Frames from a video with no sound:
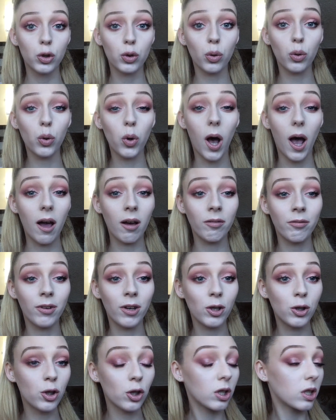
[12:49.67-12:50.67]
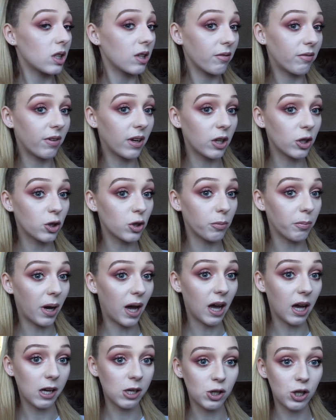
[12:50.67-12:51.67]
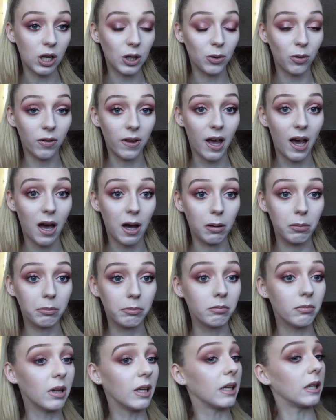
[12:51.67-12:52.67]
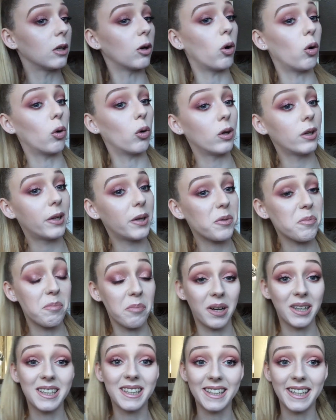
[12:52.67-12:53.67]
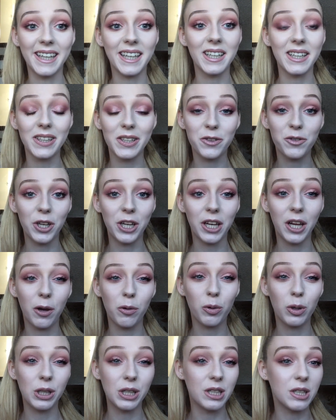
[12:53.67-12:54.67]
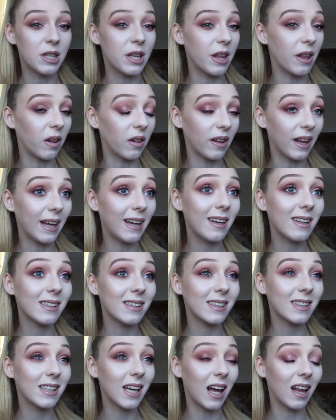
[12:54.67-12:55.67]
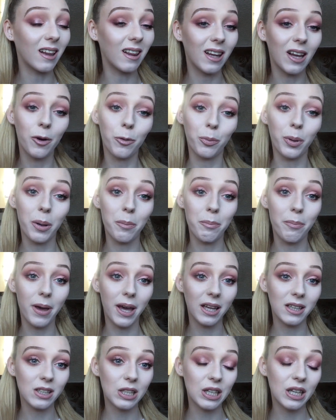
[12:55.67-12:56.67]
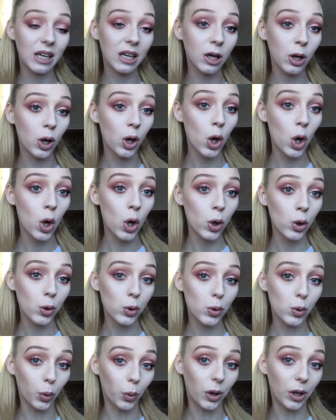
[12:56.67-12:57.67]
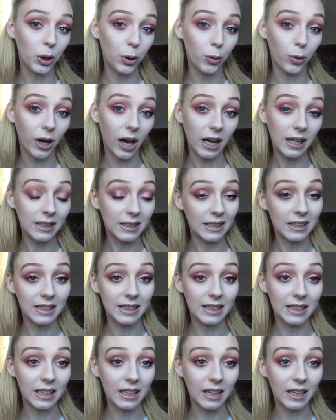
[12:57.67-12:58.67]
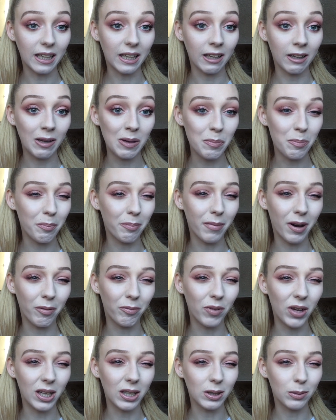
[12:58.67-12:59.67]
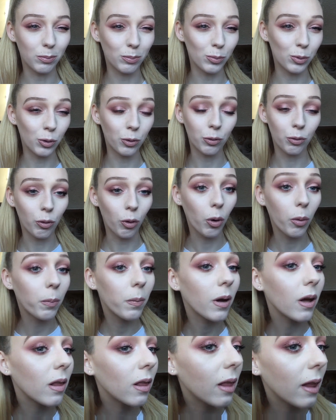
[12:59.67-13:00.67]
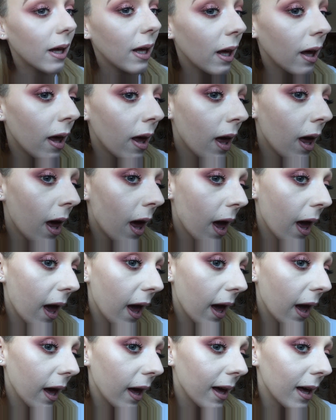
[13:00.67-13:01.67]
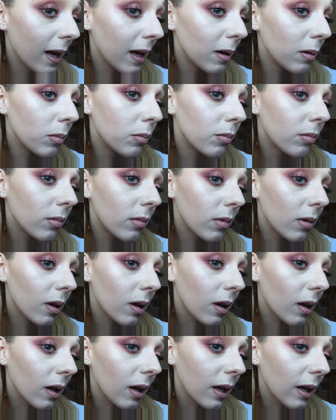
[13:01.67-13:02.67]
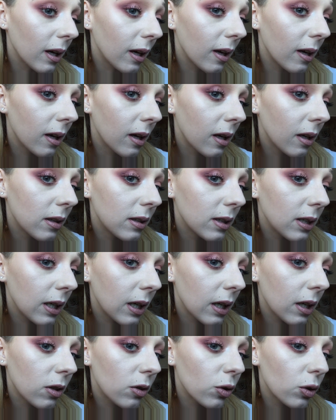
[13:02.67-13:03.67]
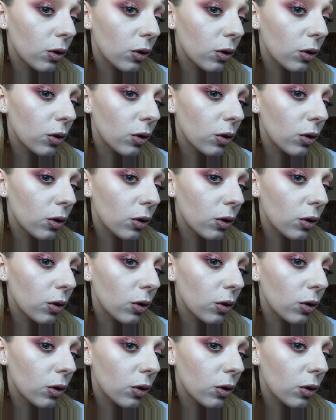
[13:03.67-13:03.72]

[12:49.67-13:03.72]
So I've just finished doing my eyeshadow and that. I'm like on my stairs right now because the lighting's a little bit better here so that you guys can see like my face properly. Like you can see it